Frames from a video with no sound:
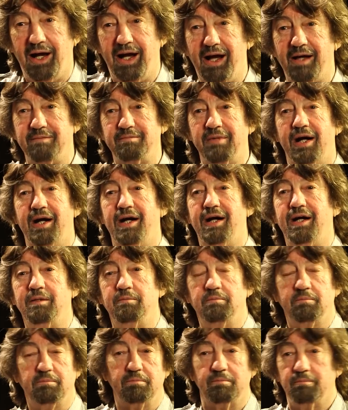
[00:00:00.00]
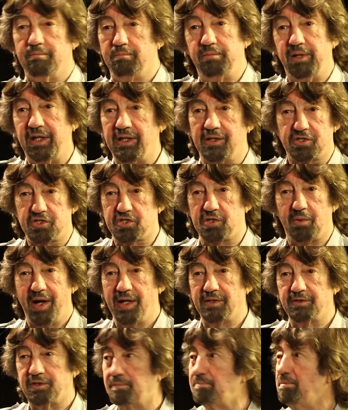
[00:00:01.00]
I'm being
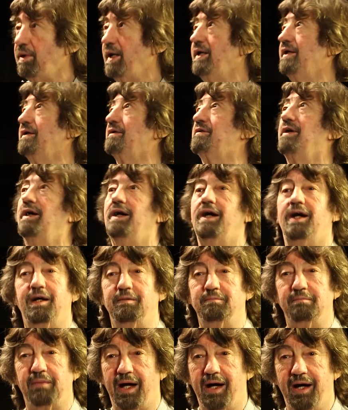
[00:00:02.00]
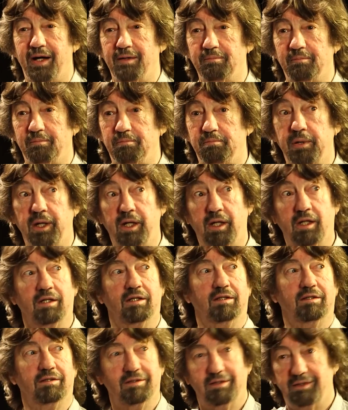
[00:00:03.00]
surrounded by it. I'm
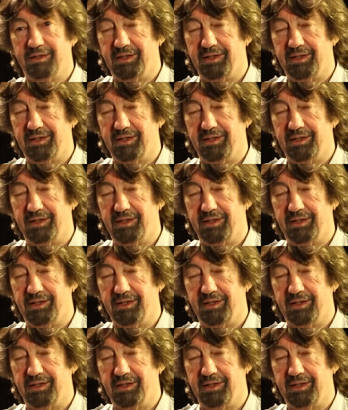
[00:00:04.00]
being